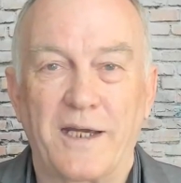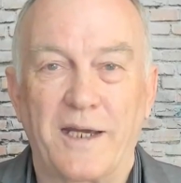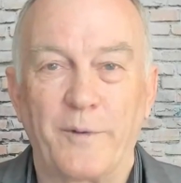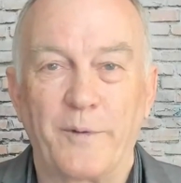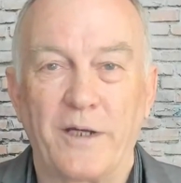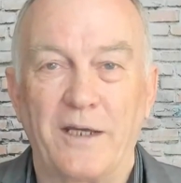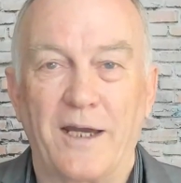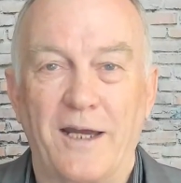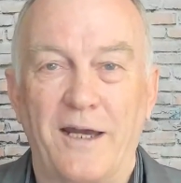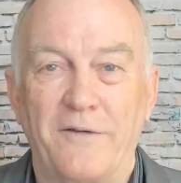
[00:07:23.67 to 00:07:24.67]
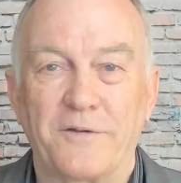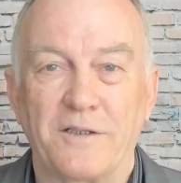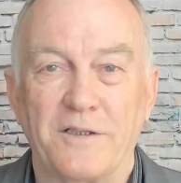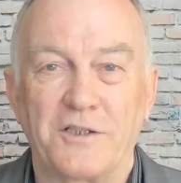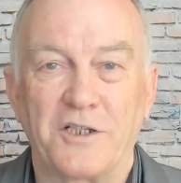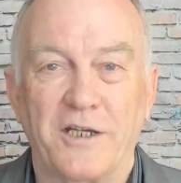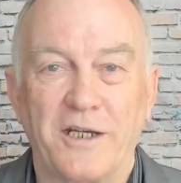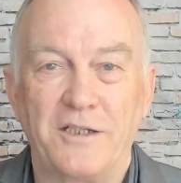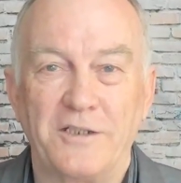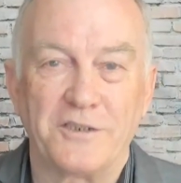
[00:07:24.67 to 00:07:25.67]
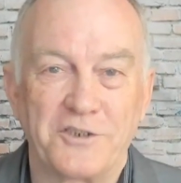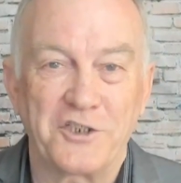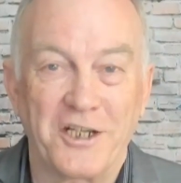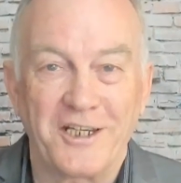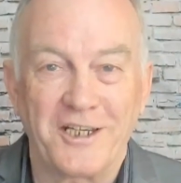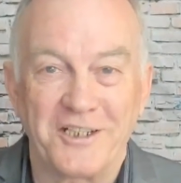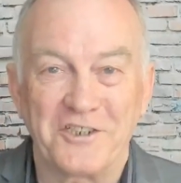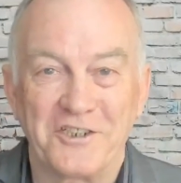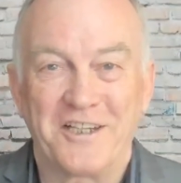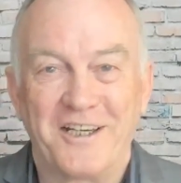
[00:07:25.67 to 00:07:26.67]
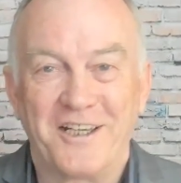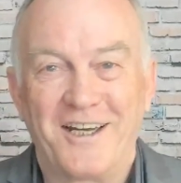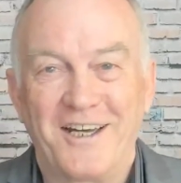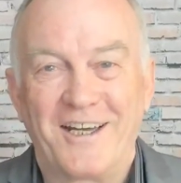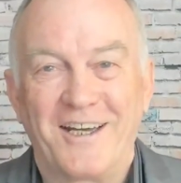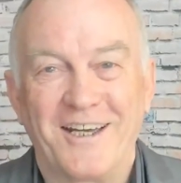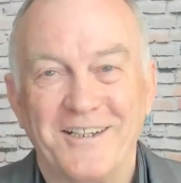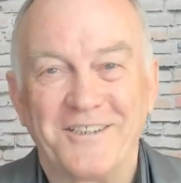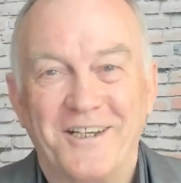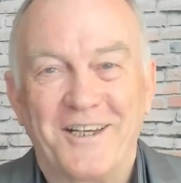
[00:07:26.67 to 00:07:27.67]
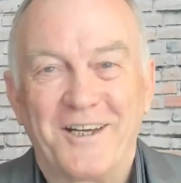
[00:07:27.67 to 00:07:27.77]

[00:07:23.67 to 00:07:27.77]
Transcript: happening after the change is changed, and